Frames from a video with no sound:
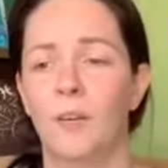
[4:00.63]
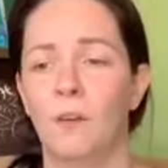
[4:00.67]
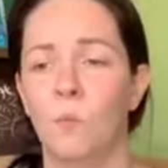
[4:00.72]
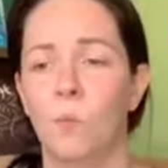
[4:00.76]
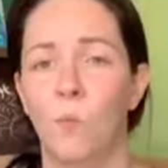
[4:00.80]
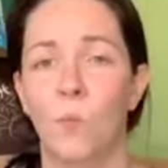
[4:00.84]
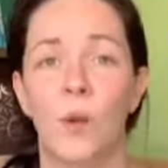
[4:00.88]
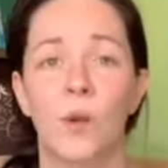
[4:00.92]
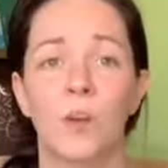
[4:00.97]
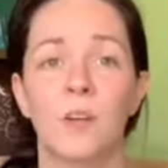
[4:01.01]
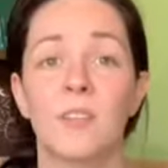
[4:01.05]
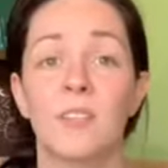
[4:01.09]

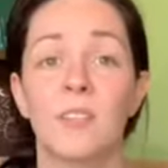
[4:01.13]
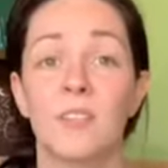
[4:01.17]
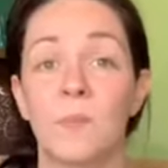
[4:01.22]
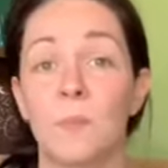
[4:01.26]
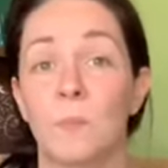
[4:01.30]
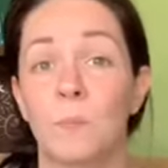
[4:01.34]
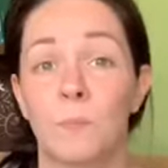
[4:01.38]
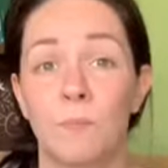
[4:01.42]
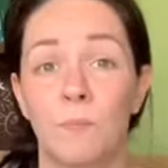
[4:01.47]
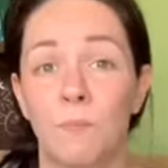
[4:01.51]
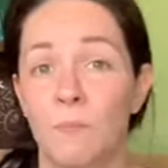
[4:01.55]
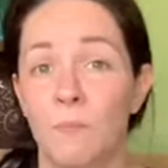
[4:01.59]
Where is this
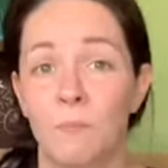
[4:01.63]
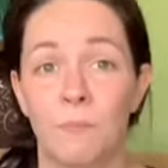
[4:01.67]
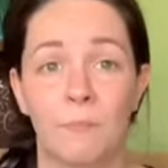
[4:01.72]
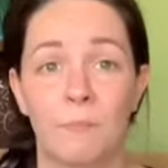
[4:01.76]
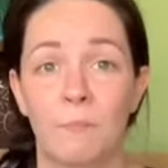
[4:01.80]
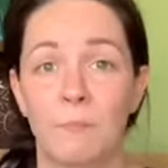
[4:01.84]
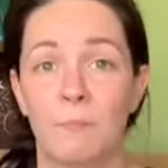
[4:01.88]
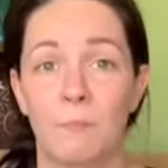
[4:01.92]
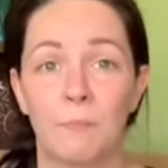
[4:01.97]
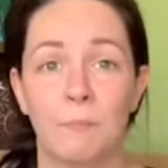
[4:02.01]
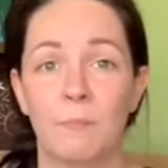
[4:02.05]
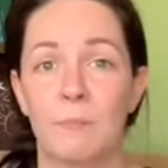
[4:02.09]

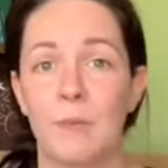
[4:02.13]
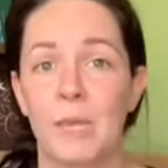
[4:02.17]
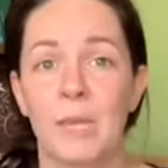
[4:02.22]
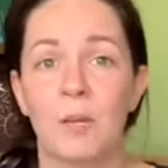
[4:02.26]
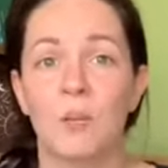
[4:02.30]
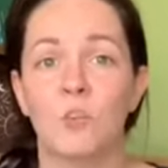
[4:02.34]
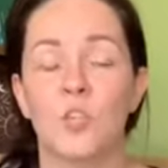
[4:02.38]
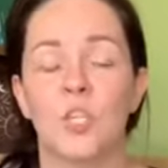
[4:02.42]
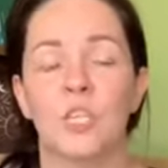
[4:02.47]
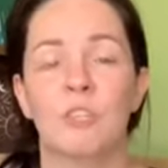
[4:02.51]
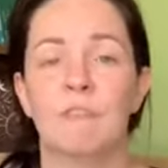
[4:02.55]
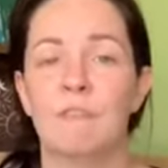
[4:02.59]

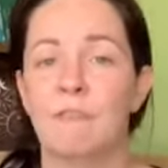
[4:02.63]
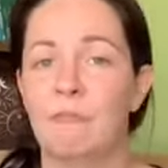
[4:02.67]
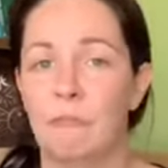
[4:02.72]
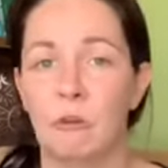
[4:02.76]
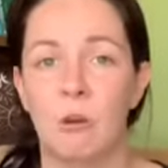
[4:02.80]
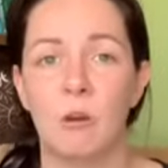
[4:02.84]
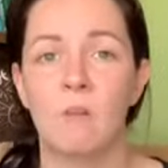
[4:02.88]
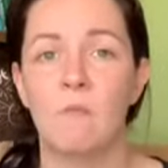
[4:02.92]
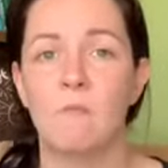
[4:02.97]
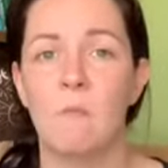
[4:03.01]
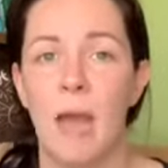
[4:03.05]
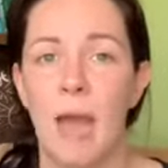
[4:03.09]
energy
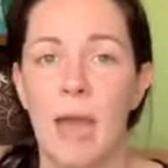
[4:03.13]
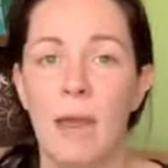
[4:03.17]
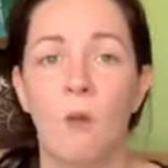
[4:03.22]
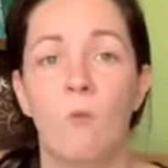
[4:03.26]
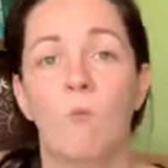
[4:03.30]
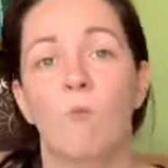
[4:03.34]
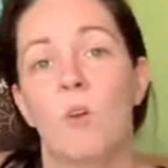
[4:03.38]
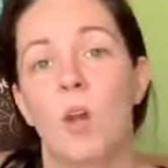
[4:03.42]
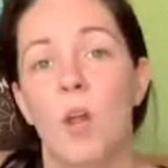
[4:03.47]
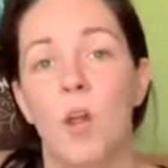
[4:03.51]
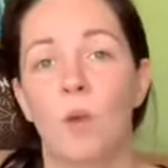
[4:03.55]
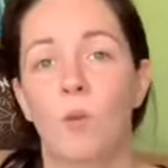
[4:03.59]
from? I don't
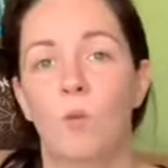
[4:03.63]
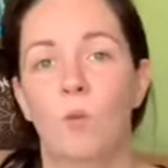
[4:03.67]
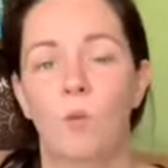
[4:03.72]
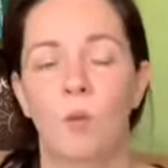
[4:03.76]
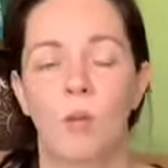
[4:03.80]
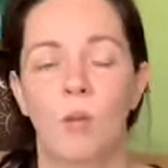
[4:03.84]
know.